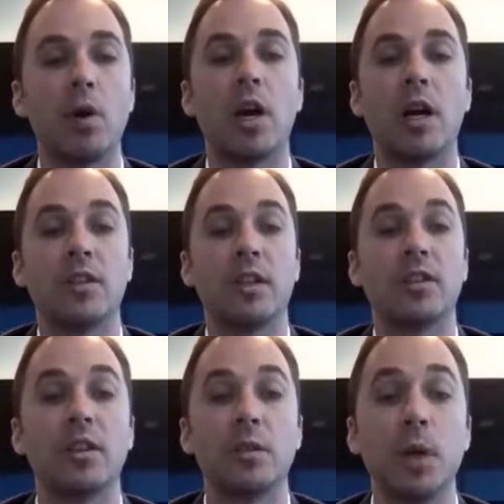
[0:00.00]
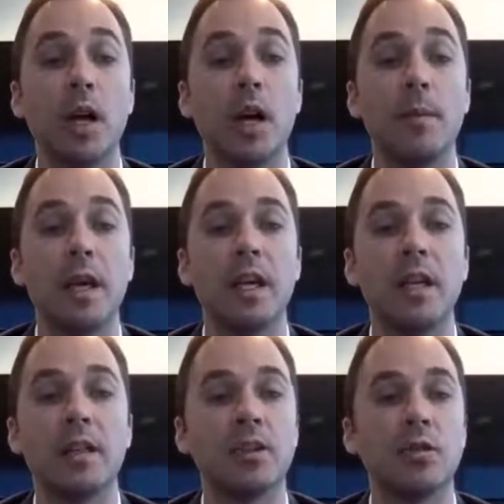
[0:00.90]
process is becoming an
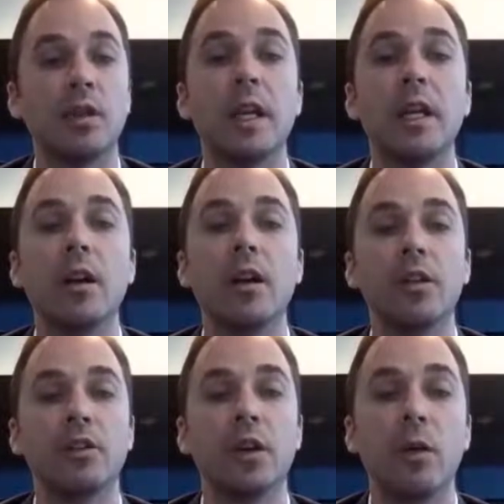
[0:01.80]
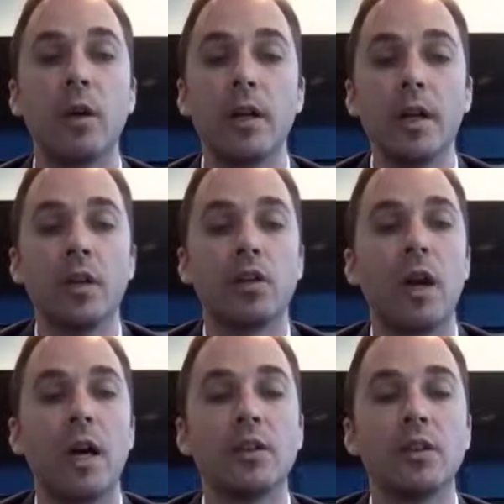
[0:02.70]
industry leader. So
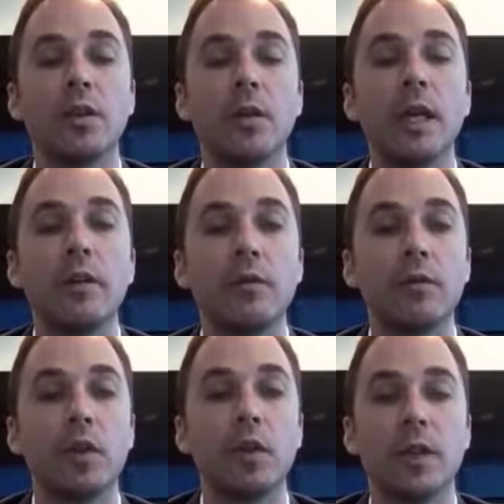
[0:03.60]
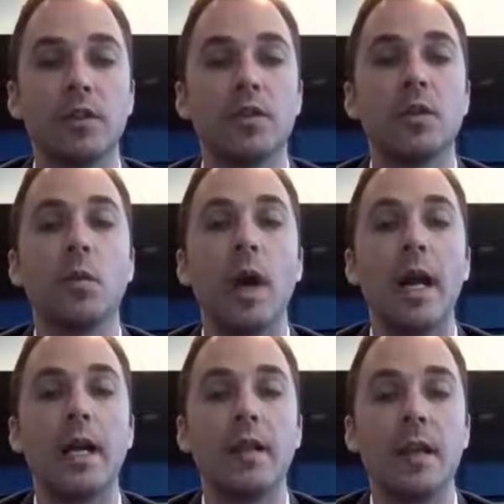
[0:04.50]
trying to influence the
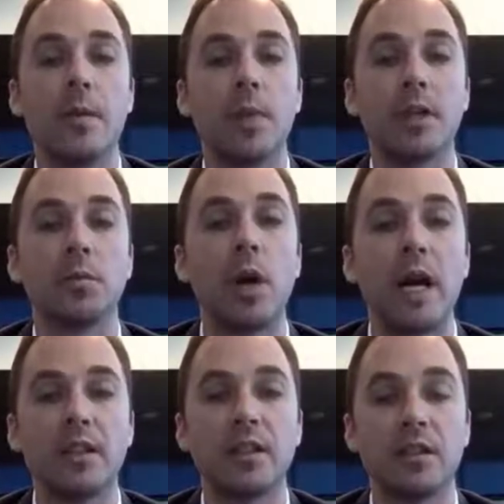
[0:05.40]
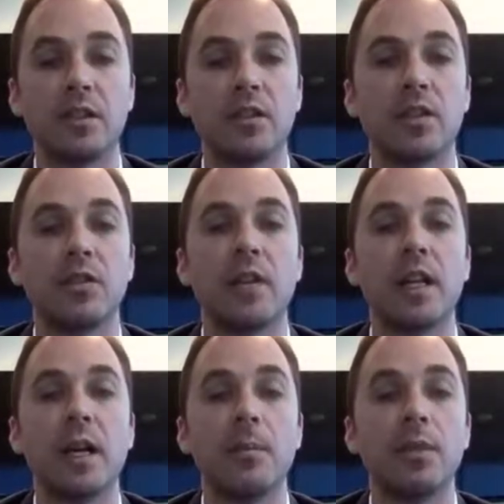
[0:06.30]
way that best practices are
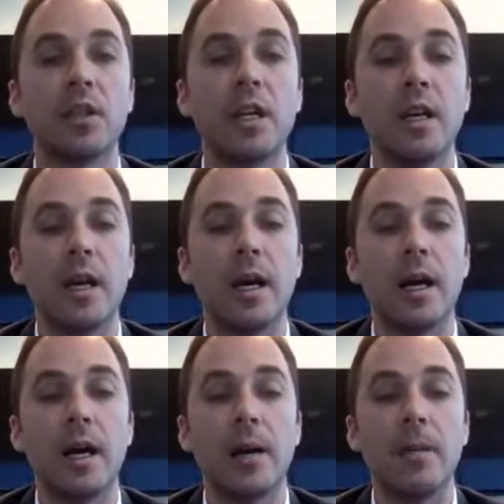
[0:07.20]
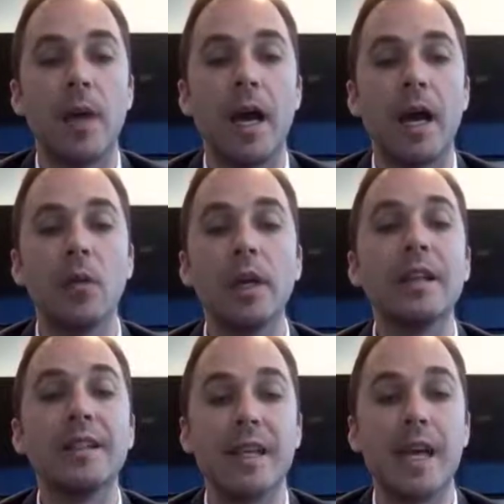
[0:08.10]
developed, how we
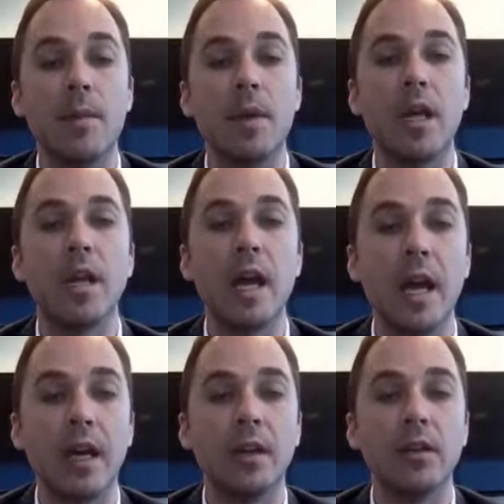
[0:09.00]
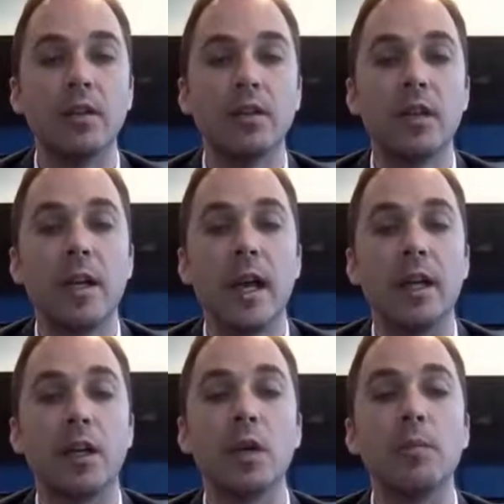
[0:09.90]
examine and
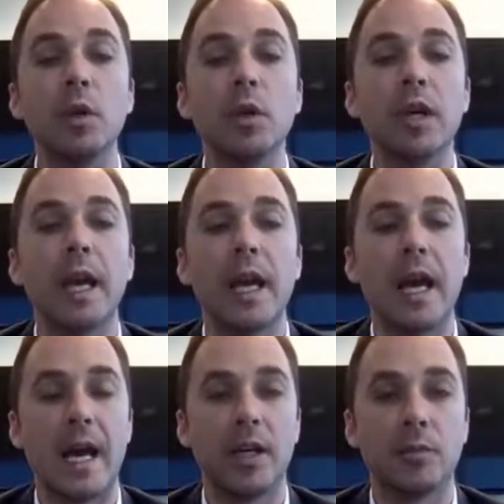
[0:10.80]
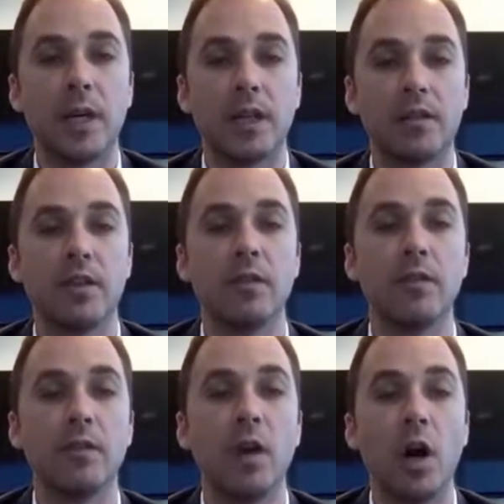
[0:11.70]
communicate aspects
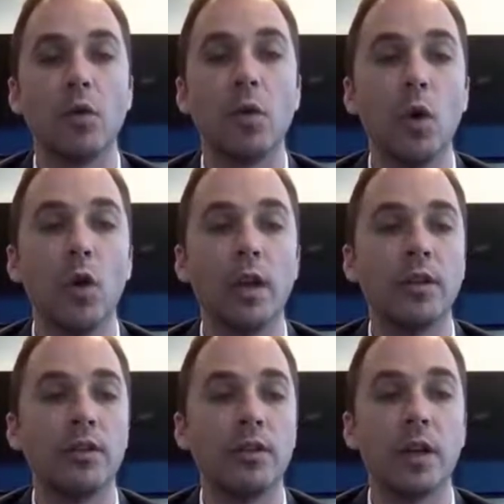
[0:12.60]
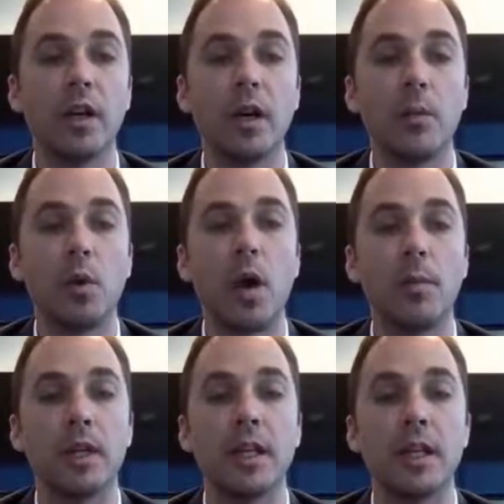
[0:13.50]
of our role as a
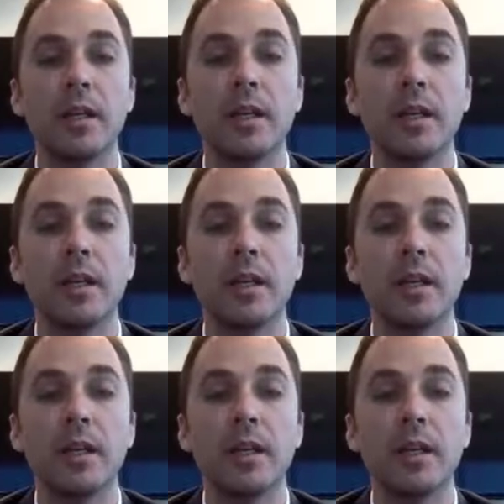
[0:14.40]
property